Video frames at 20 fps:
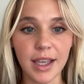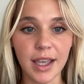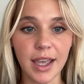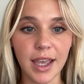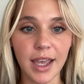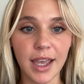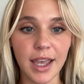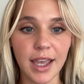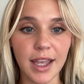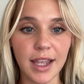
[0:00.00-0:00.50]

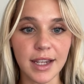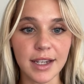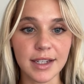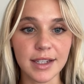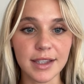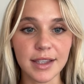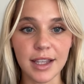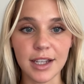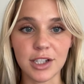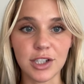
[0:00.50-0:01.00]

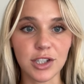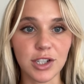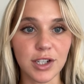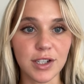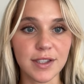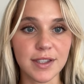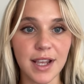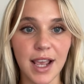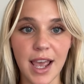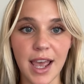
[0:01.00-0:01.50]
And let's
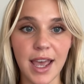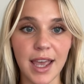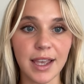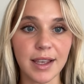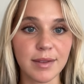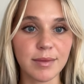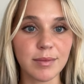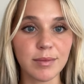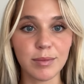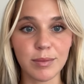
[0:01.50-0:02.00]
just say